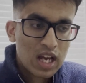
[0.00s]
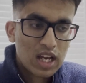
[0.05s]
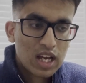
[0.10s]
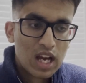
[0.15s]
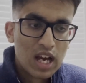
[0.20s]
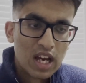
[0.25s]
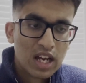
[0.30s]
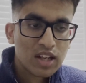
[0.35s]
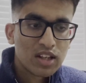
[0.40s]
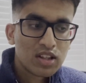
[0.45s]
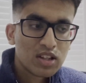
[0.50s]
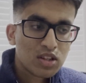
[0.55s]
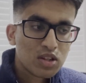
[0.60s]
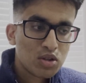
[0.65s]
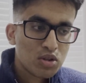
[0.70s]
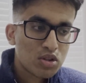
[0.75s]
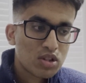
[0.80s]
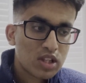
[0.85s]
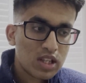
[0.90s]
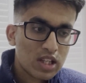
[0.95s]
And
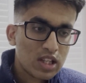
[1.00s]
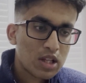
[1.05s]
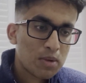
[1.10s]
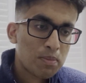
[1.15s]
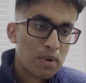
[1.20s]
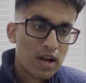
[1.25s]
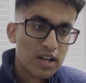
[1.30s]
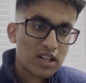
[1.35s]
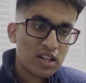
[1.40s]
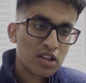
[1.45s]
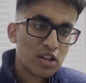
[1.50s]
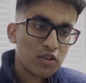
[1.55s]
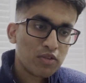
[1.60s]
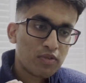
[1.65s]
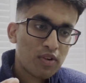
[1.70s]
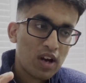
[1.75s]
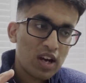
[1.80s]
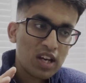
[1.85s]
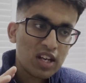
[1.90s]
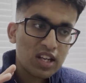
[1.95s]
usually the pattern you
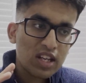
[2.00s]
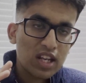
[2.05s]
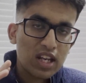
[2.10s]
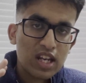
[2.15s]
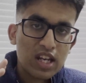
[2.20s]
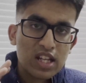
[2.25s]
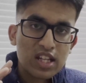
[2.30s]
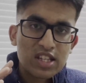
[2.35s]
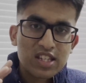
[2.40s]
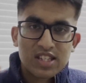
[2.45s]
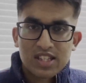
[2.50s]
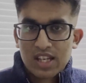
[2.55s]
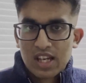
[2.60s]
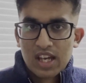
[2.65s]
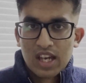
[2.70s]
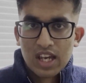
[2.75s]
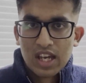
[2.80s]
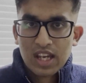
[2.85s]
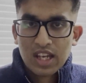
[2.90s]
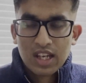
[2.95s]
find in
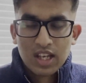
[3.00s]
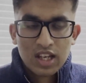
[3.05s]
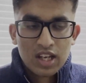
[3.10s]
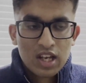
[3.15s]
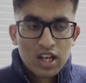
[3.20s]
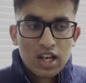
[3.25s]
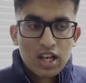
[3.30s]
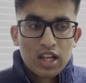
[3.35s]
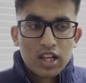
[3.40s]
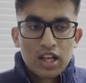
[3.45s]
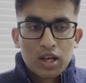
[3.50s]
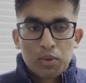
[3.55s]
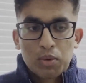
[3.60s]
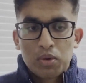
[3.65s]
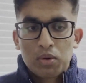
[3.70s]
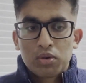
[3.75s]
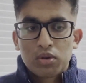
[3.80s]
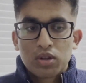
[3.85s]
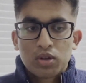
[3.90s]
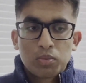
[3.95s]
set A, it
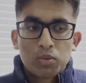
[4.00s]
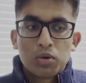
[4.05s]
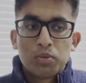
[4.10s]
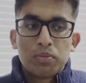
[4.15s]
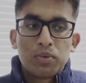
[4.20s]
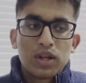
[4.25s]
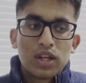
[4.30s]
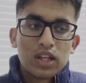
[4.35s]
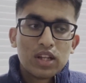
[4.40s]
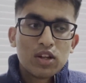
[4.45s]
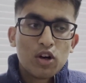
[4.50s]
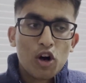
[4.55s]
will be the